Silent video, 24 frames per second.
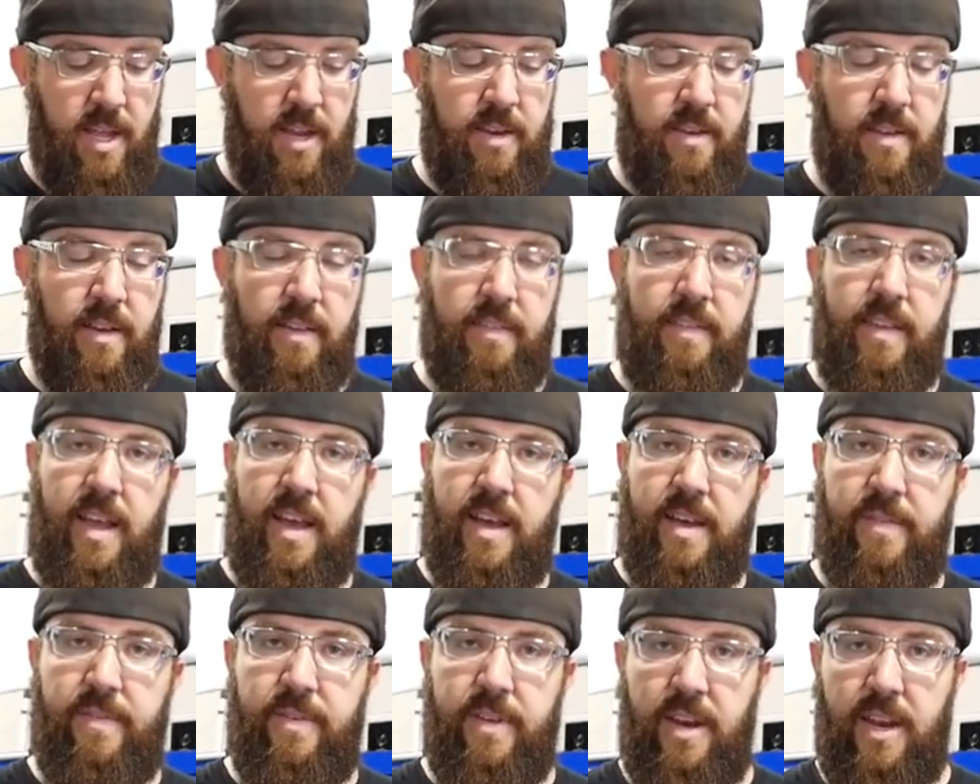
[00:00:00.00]
Does
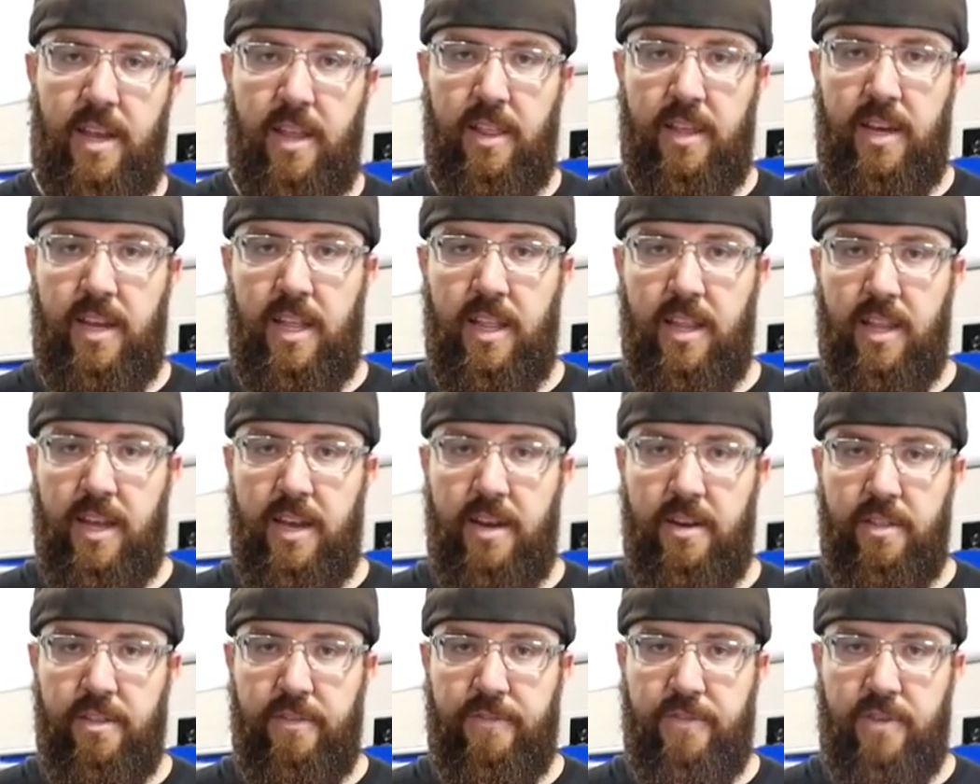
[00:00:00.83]
have LED
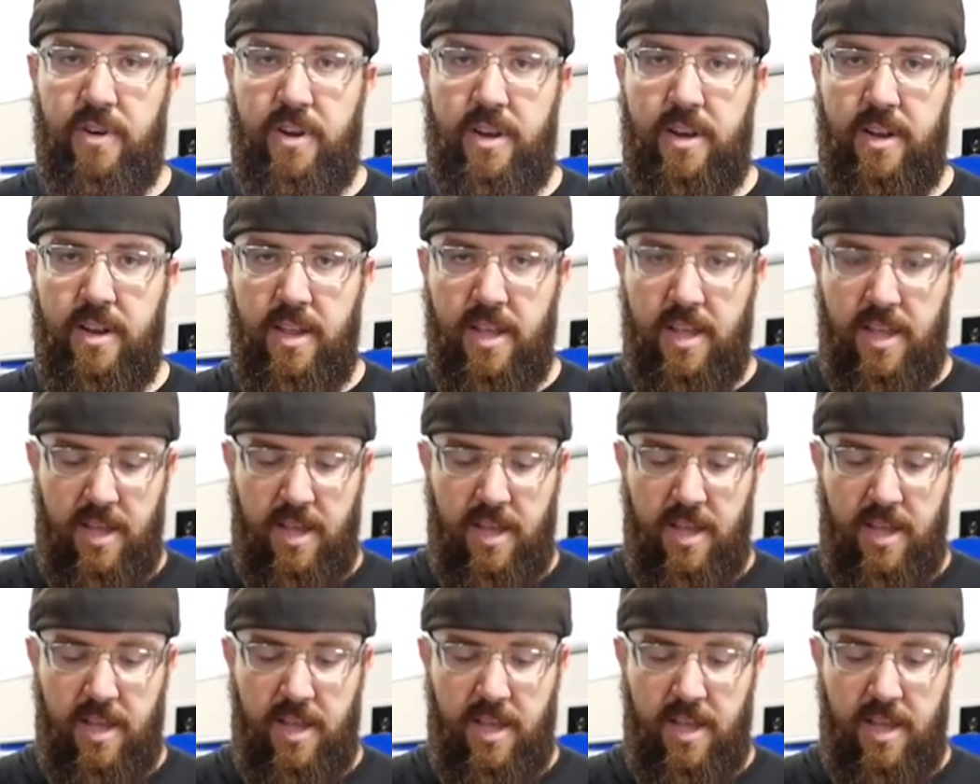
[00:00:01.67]
light on the front.